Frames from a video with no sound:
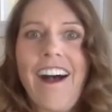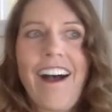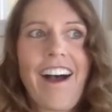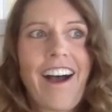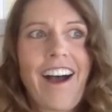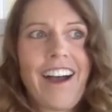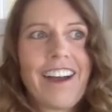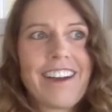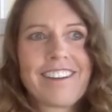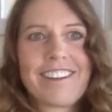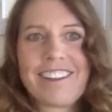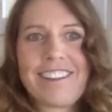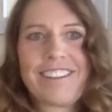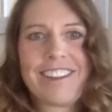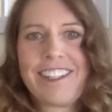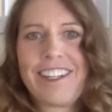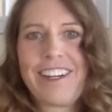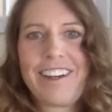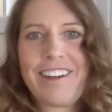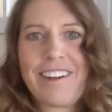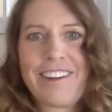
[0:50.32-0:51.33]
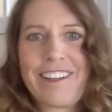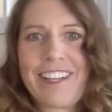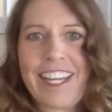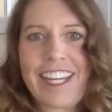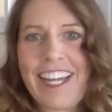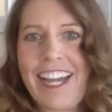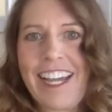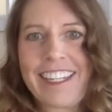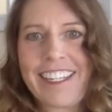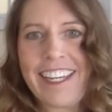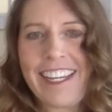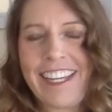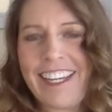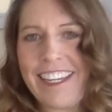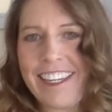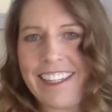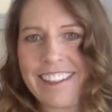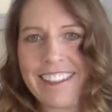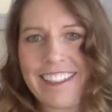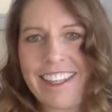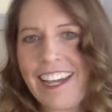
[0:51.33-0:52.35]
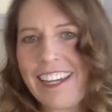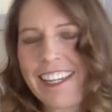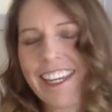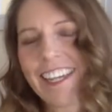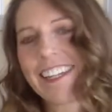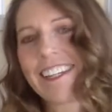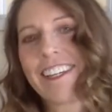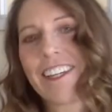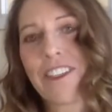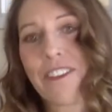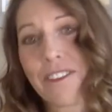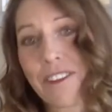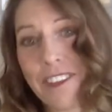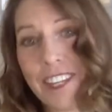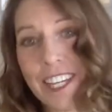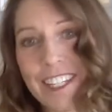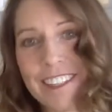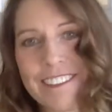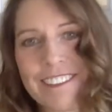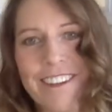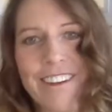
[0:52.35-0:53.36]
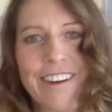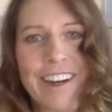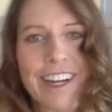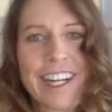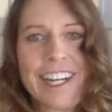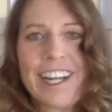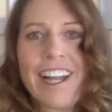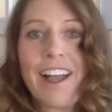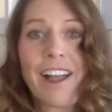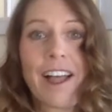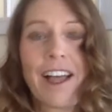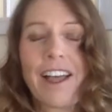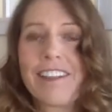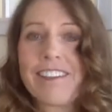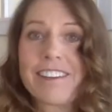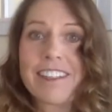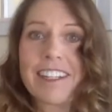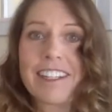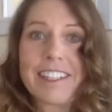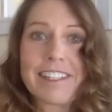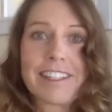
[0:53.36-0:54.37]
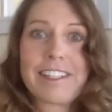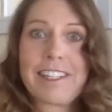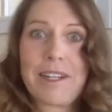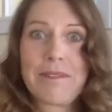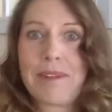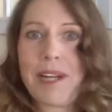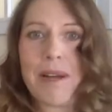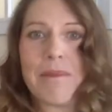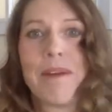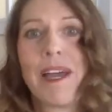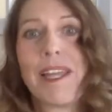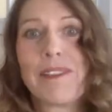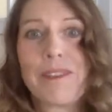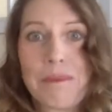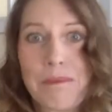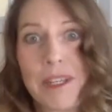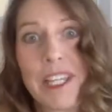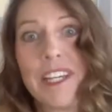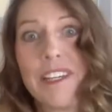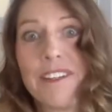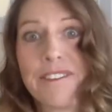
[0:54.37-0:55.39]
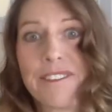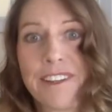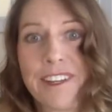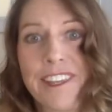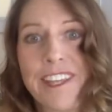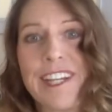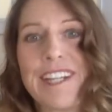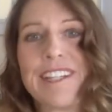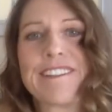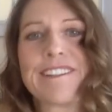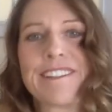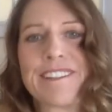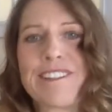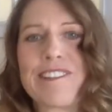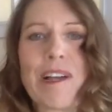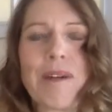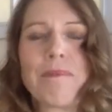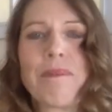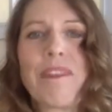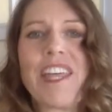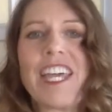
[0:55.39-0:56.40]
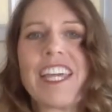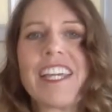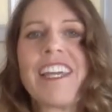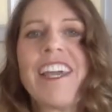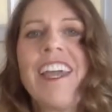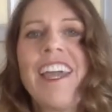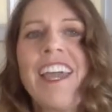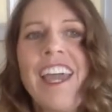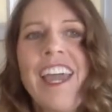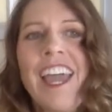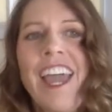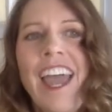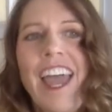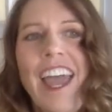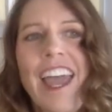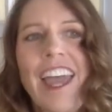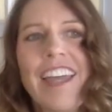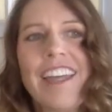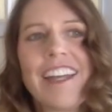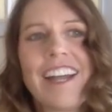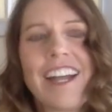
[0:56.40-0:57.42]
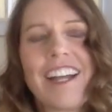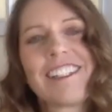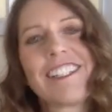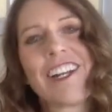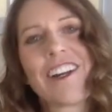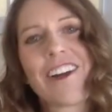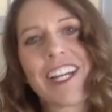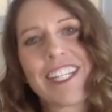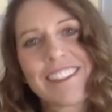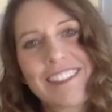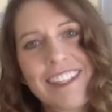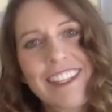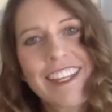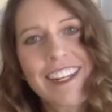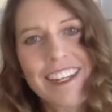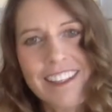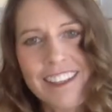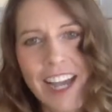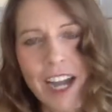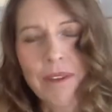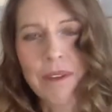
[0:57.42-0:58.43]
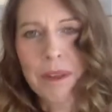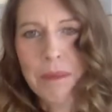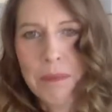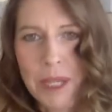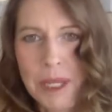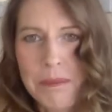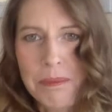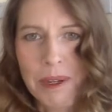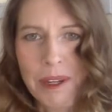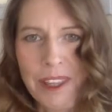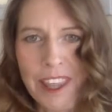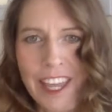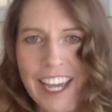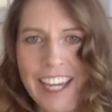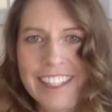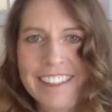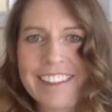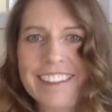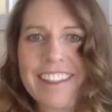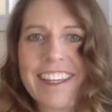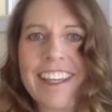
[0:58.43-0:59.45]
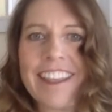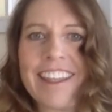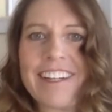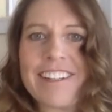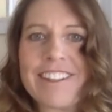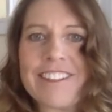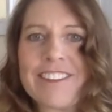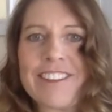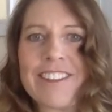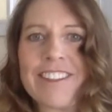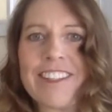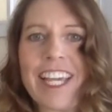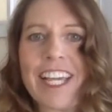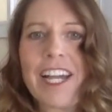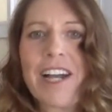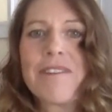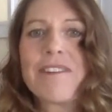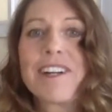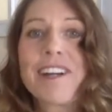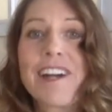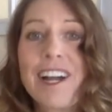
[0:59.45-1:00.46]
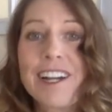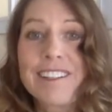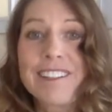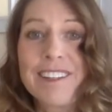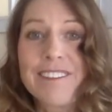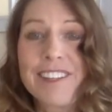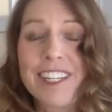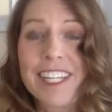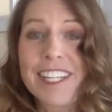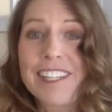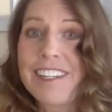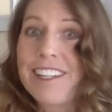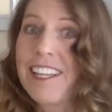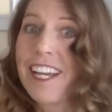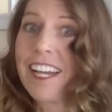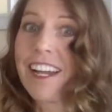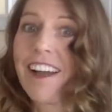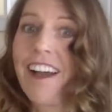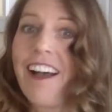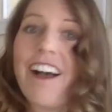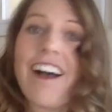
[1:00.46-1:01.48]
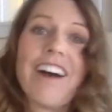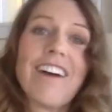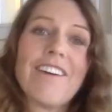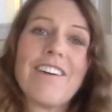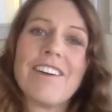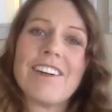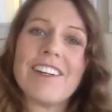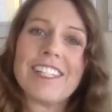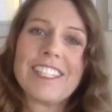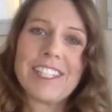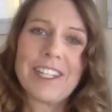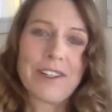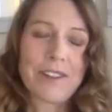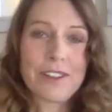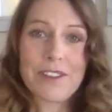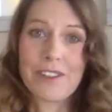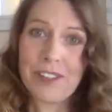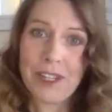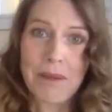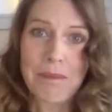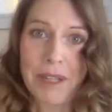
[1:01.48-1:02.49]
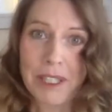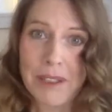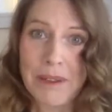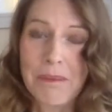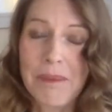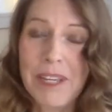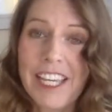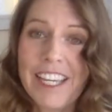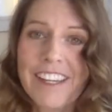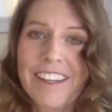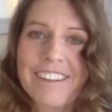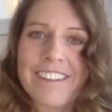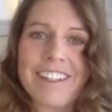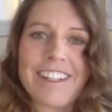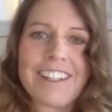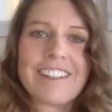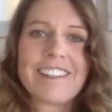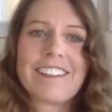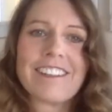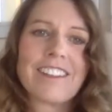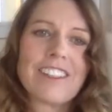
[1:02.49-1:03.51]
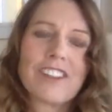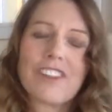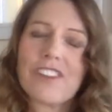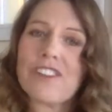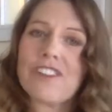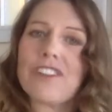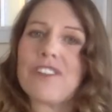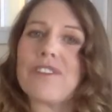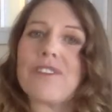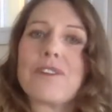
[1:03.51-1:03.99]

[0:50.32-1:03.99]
I don't even know, like I can't get through this, or clearly I'm not meant to be for this, or something. And I see that a lot with people that they come across something and they're like, oh, it's not meant to be, or this is just